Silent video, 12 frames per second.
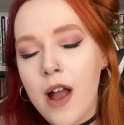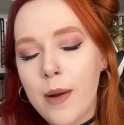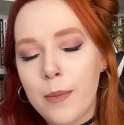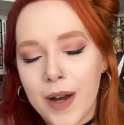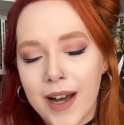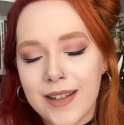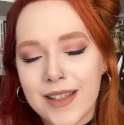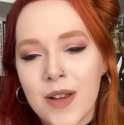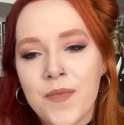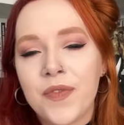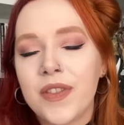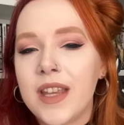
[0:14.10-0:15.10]
But
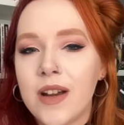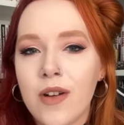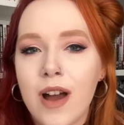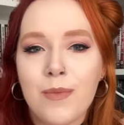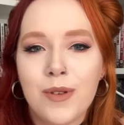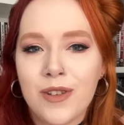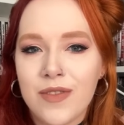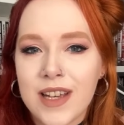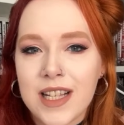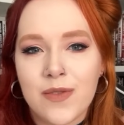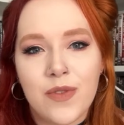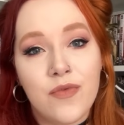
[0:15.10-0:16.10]
there are
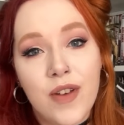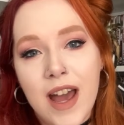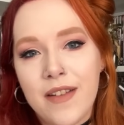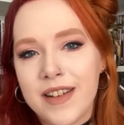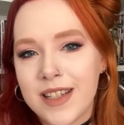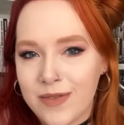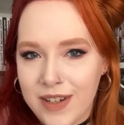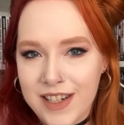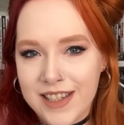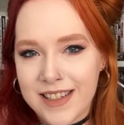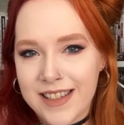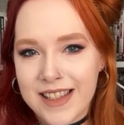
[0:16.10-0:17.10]
movies for various
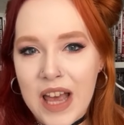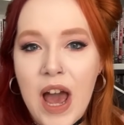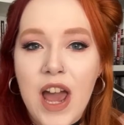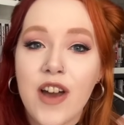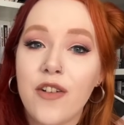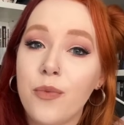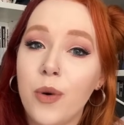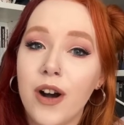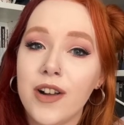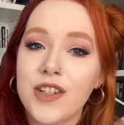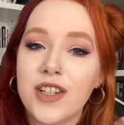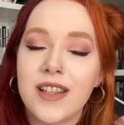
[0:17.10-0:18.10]
reasons that I have
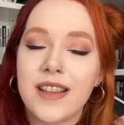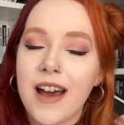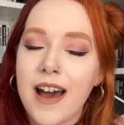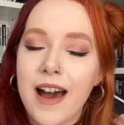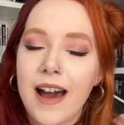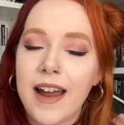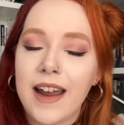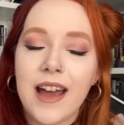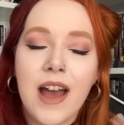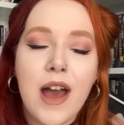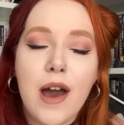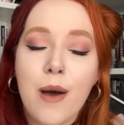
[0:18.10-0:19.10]
watched that I
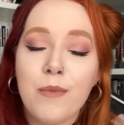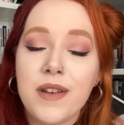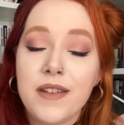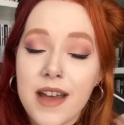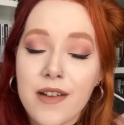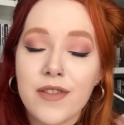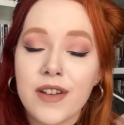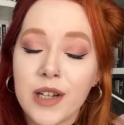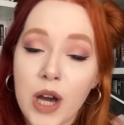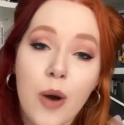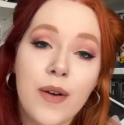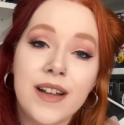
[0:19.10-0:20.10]
am never
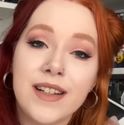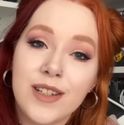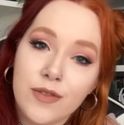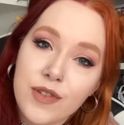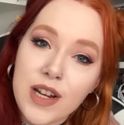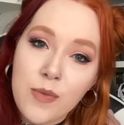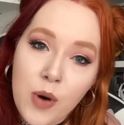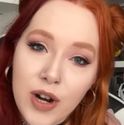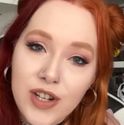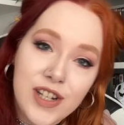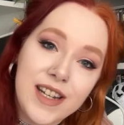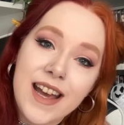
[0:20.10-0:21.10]
going to
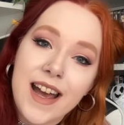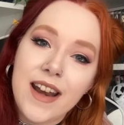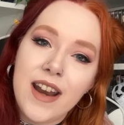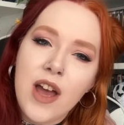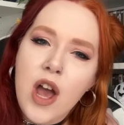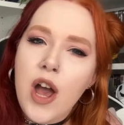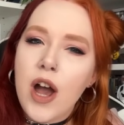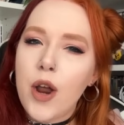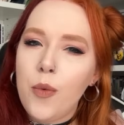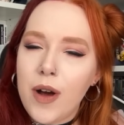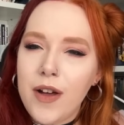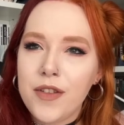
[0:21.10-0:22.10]
rewatch again.
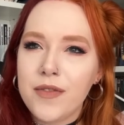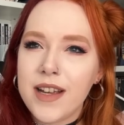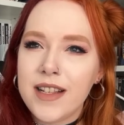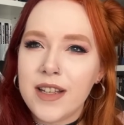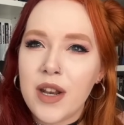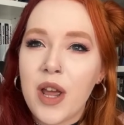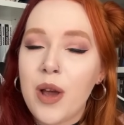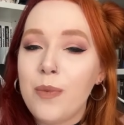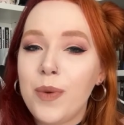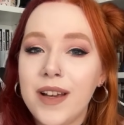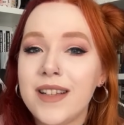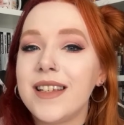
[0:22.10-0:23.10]
And while the reason
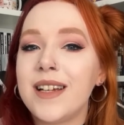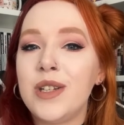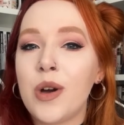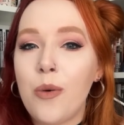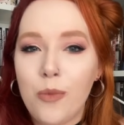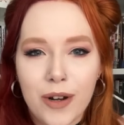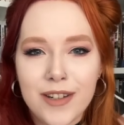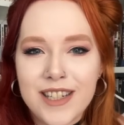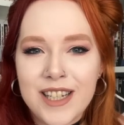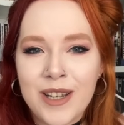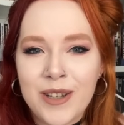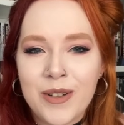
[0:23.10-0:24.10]
because I don't want
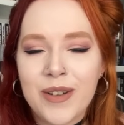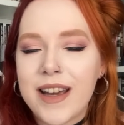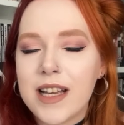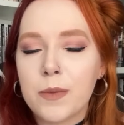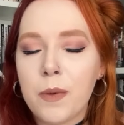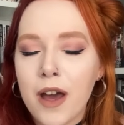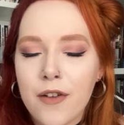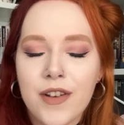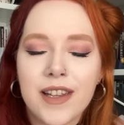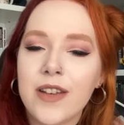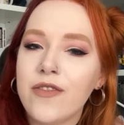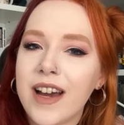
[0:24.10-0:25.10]
to is
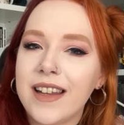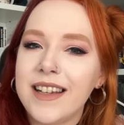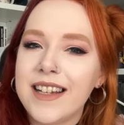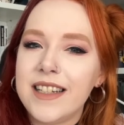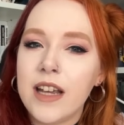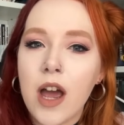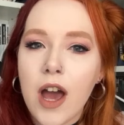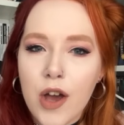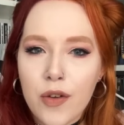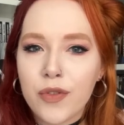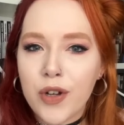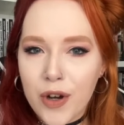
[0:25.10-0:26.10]
perfectly valid,
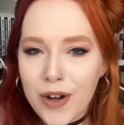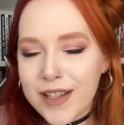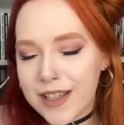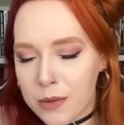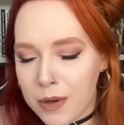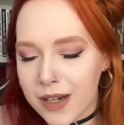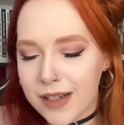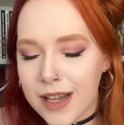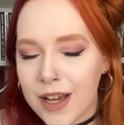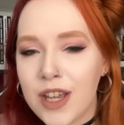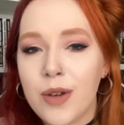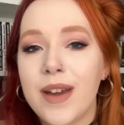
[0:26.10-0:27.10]
of course I'm going to
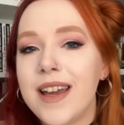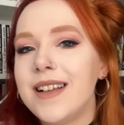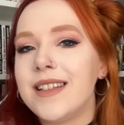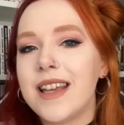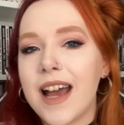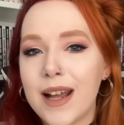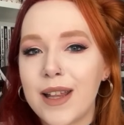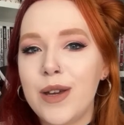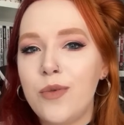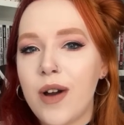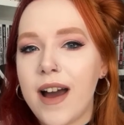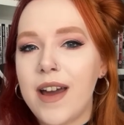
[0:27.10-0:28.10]
tell you exactly
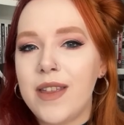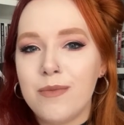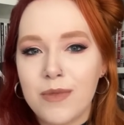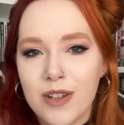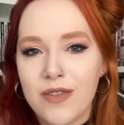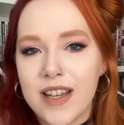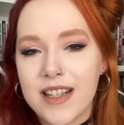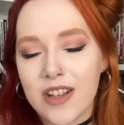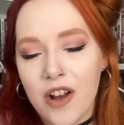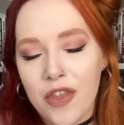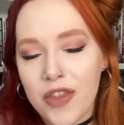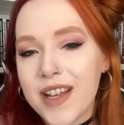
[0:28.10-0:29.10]
why the movies
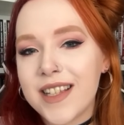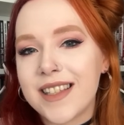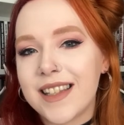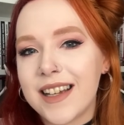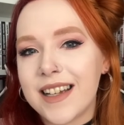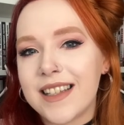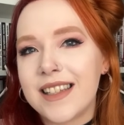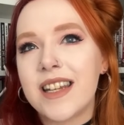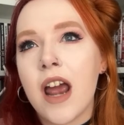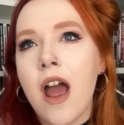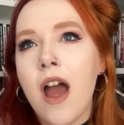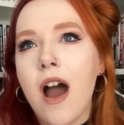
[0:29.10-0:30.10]
on this list
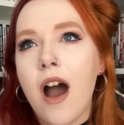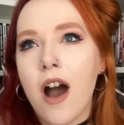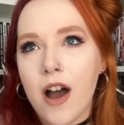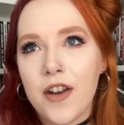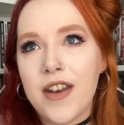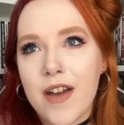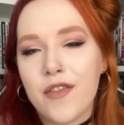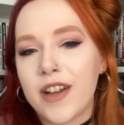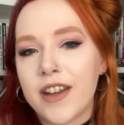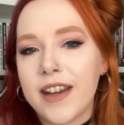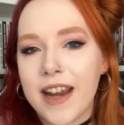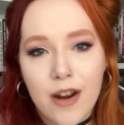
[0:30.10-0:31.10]
are never
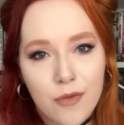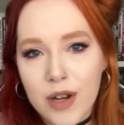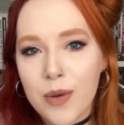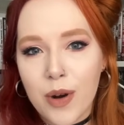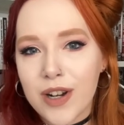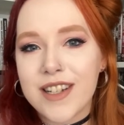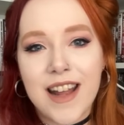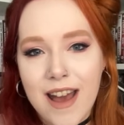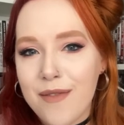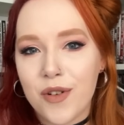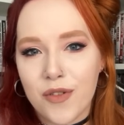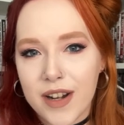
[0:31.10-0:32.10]
gonna get rewatched
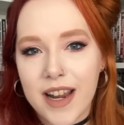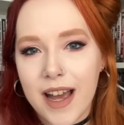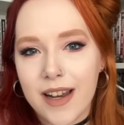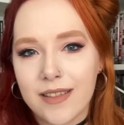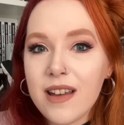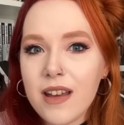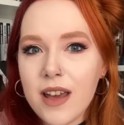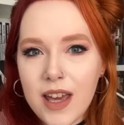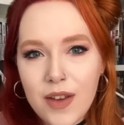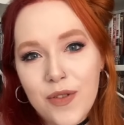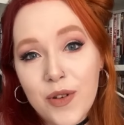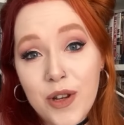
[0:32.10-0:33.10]
ever again.
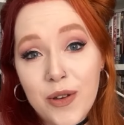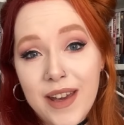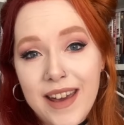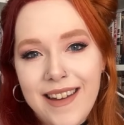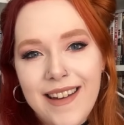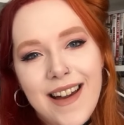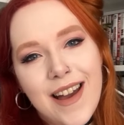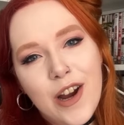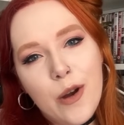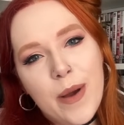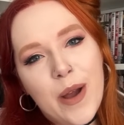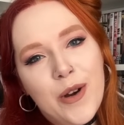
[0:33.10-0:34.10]
If you're new here, I
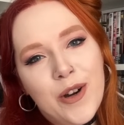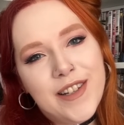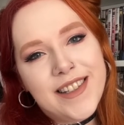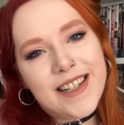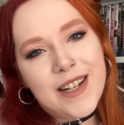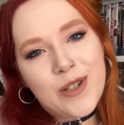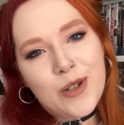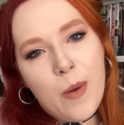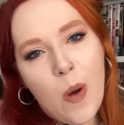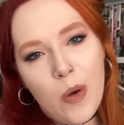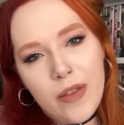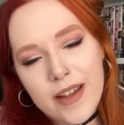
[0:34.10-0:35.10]
go by Hordes and I talk
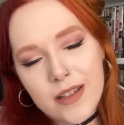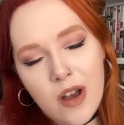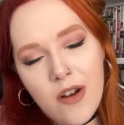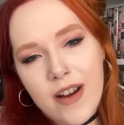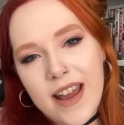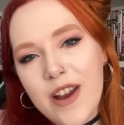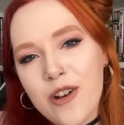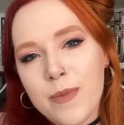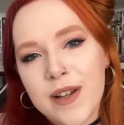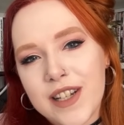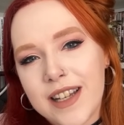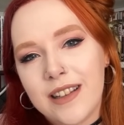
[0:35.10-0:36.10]
about all things horror here on
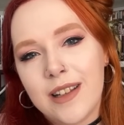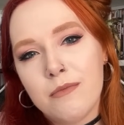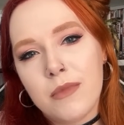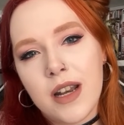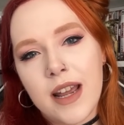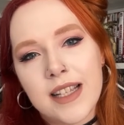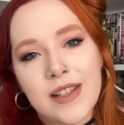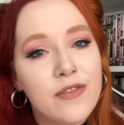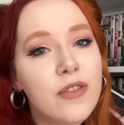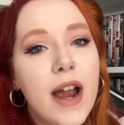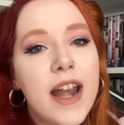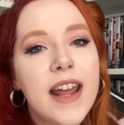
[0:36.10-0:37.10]
my channel on Mondays and
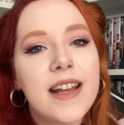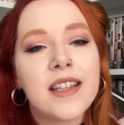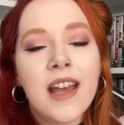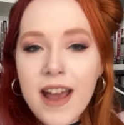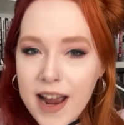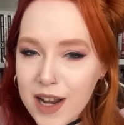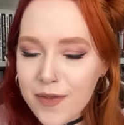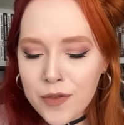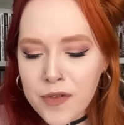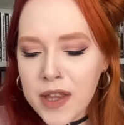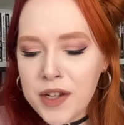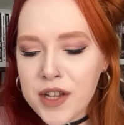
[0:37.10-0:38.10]
Fridays. And if you're
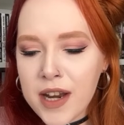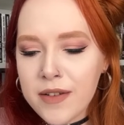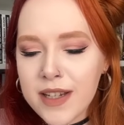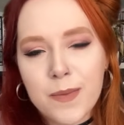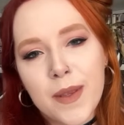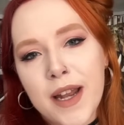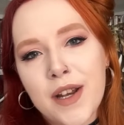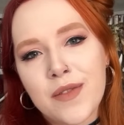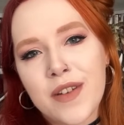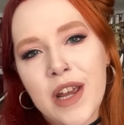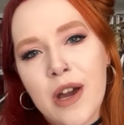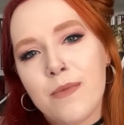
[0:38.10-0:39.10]
feeling generous by the end of the
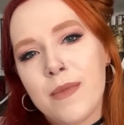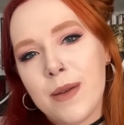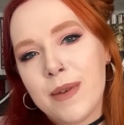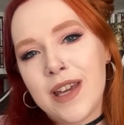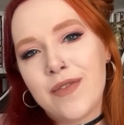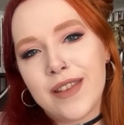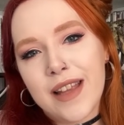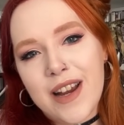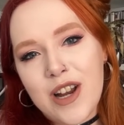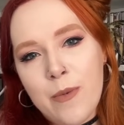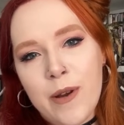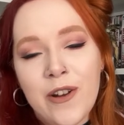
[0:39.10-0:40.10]
video, maybe even like,
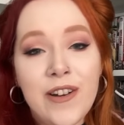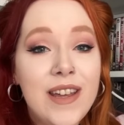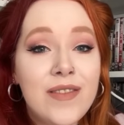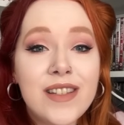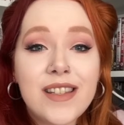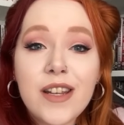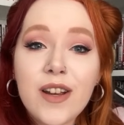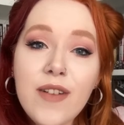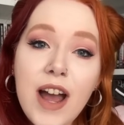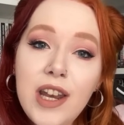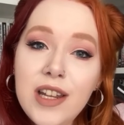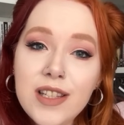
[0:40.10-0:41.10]
comment, or even stick
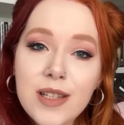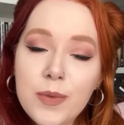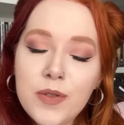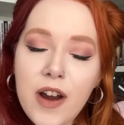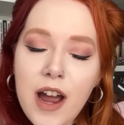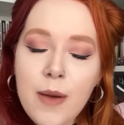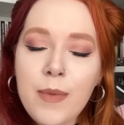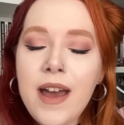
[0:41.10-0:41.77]
around and subscribe.